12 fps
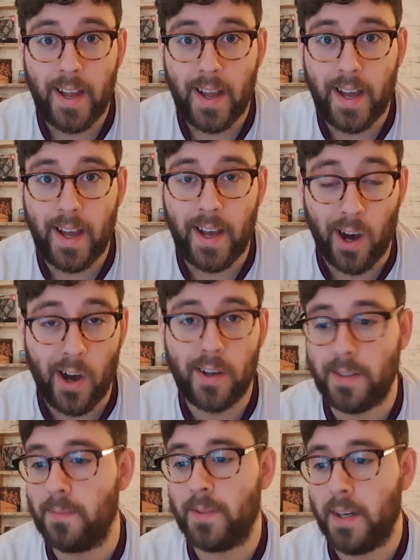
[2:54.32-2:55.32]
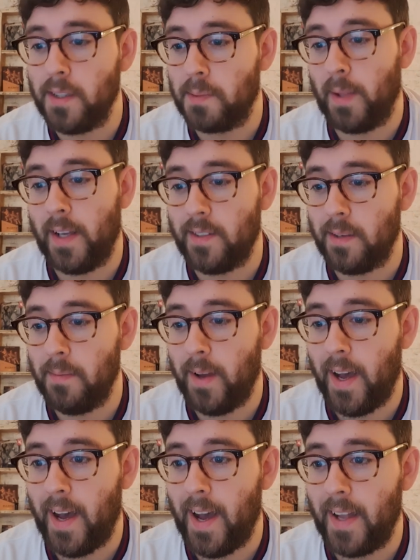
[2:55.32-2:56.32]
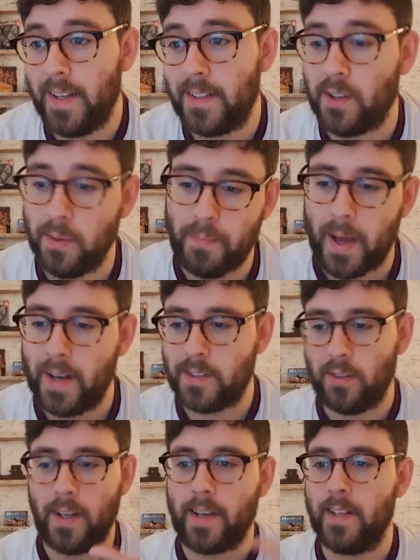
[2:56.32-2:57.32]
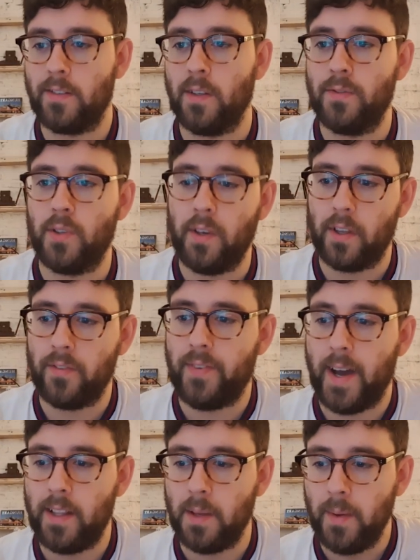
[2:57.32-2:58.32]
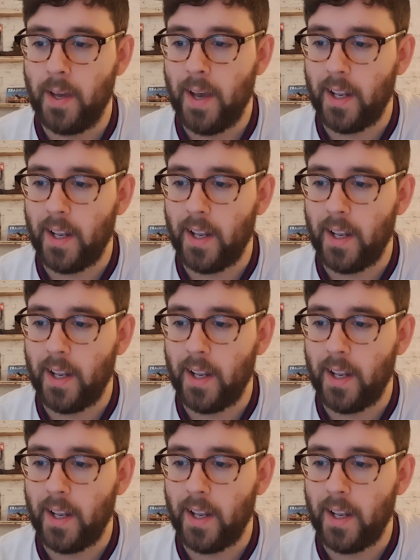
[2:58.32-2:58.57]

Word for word: Argus themselves, bless them, and it's got banners and all that kind of stuff, so you can find them.